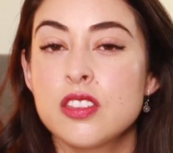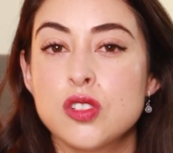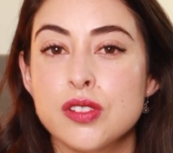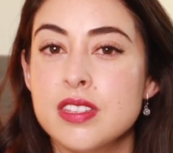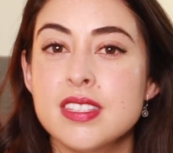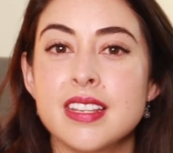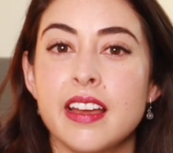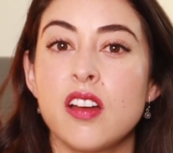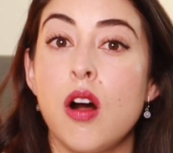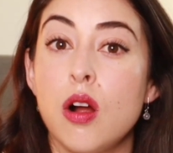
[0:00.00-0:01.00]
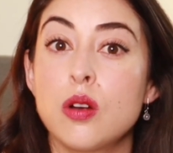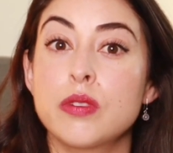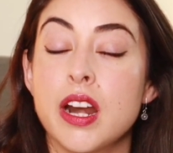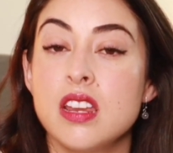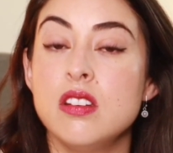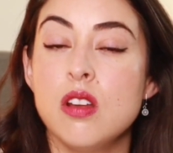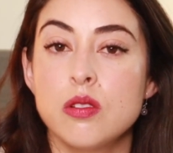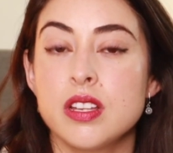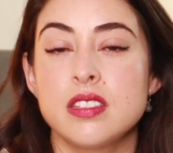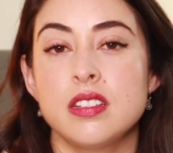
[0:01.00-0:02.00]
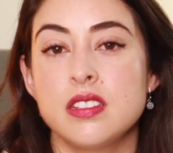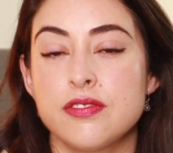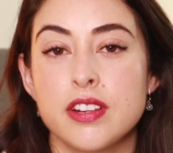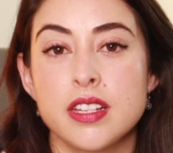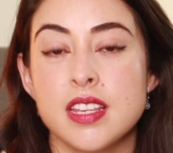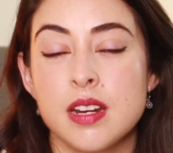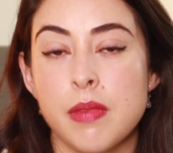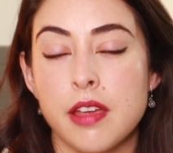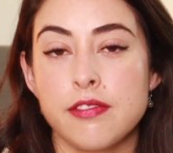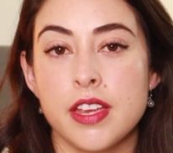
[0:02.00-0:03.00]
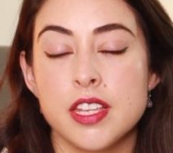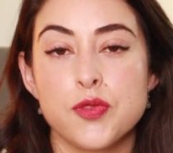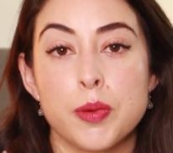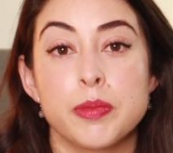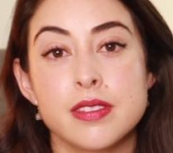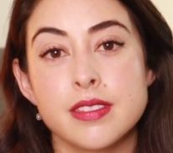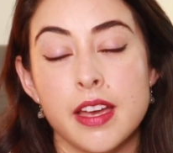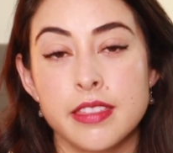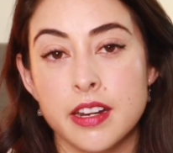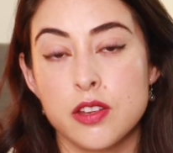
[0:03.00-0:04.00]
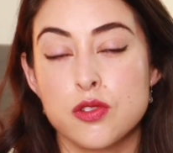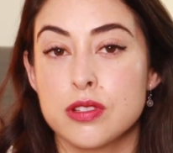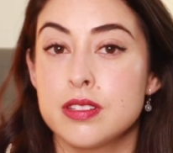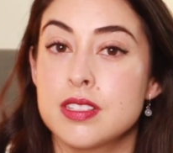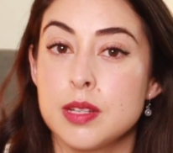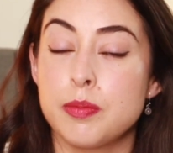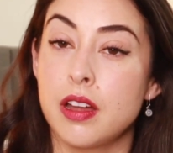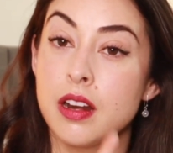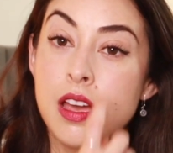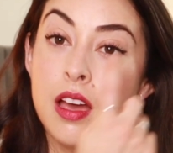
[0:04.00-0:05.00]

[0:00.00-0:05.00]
The truth is that I already notice a difference in my face from the side that I usually sleep on.